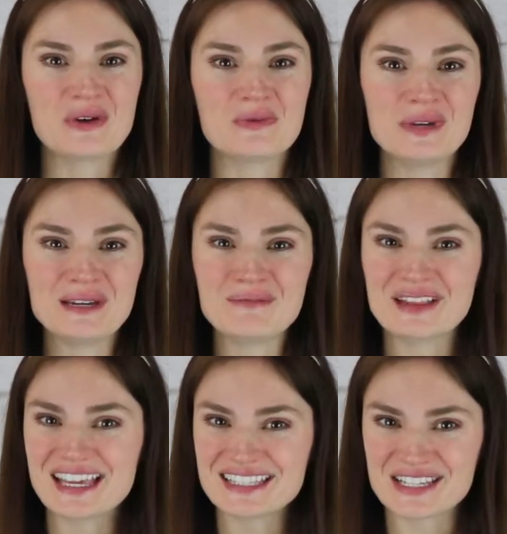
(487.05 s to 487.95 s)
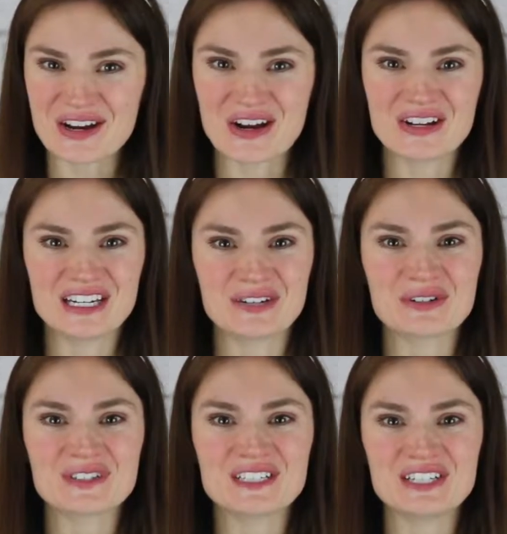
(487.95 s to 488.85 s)
We plus are
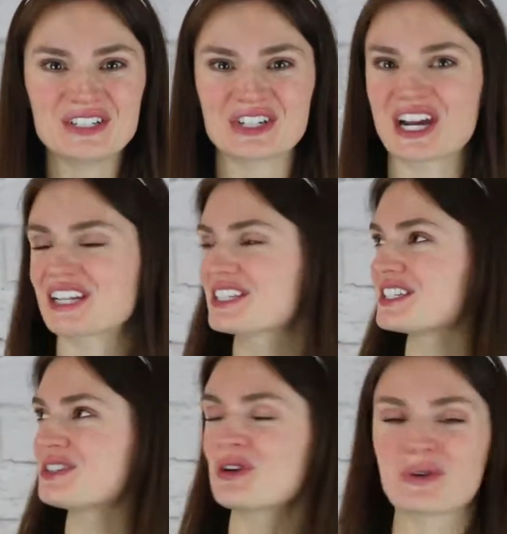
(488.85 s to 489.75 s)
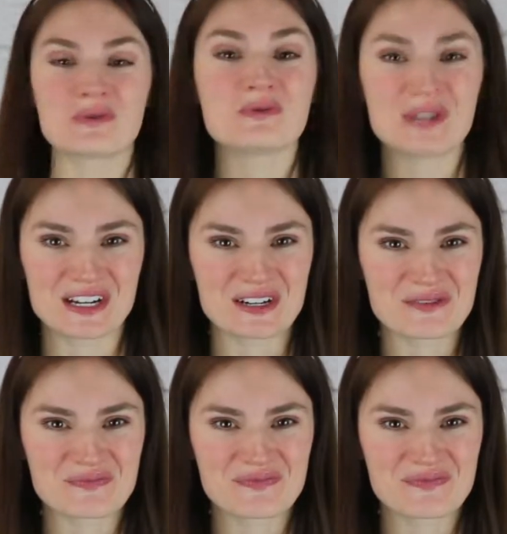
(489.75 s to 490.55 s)
equals the contraction we're.